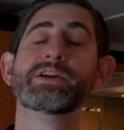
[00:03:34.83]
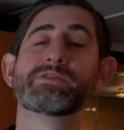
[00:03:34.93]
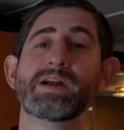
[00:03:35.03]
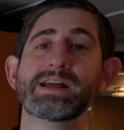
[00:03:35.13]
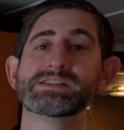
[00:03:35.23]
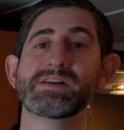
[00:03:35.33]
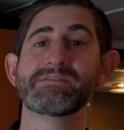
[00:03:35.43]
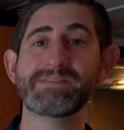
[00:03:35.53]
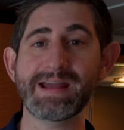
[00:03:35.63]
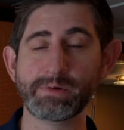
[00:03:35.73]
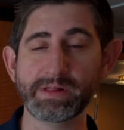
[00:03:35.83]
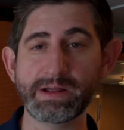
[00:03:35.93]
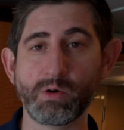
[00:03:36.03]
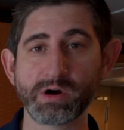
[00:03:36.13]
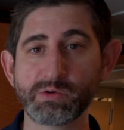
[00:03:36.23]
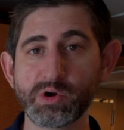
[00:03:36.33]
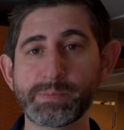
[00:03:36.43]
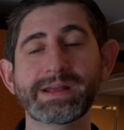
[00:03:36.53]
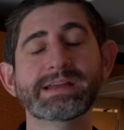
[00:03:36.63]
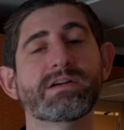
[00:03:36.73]
your friends, family, or
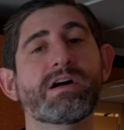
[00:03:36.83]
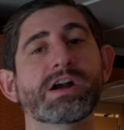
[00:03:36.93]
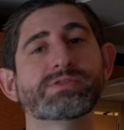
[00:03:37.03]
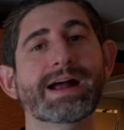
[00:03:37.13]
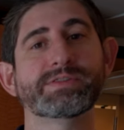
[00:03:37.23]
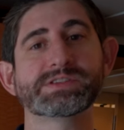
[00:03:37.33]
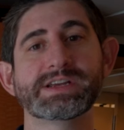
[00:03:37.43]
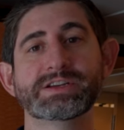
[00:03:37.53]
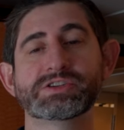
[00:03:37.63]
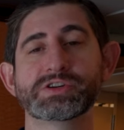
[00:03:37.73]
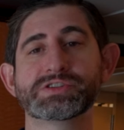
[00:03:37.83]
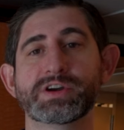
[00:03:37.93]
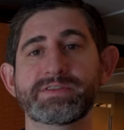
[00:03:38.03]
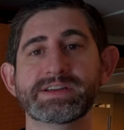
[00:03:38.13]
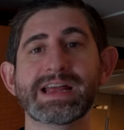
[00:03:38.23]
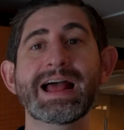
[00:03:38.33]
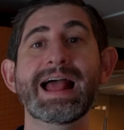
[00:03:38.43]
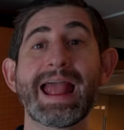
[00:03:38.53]
group, and get the Harr Travel signature service